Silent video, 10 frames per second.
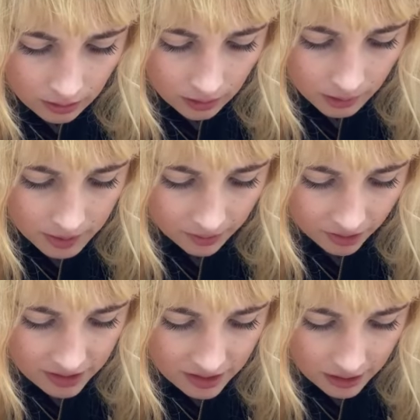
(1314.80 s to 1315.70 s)
I'm
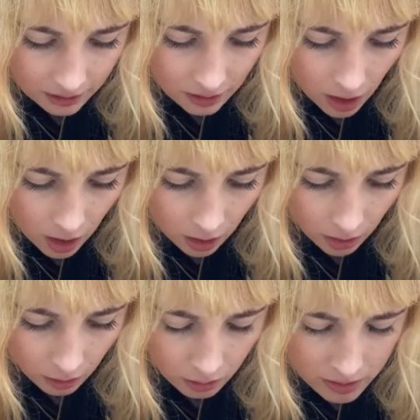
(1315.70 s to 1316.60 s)
definitely seeing an
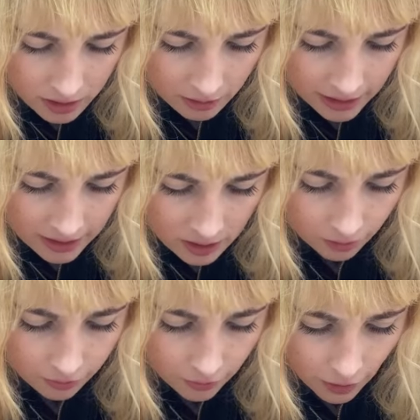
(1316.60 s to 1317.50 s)
O. So it is
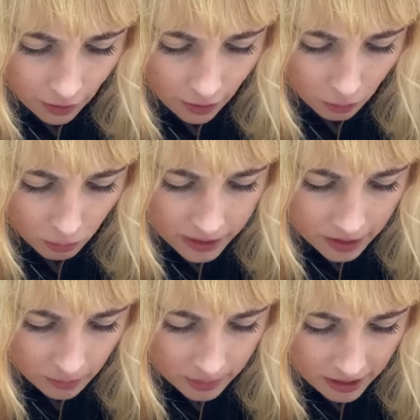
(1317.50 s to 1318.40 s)
a fall
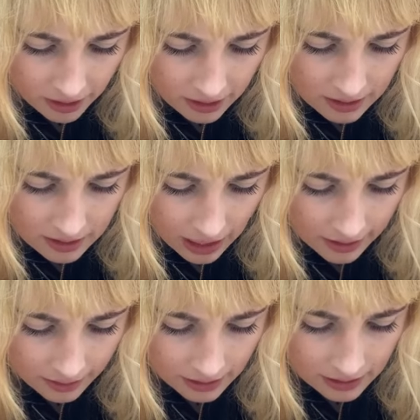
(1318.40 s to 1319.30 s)
winter piece. I
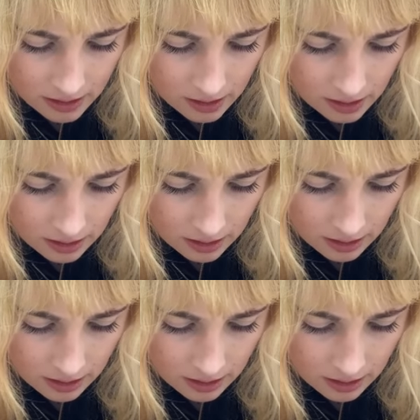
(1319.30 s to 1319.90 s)
think it's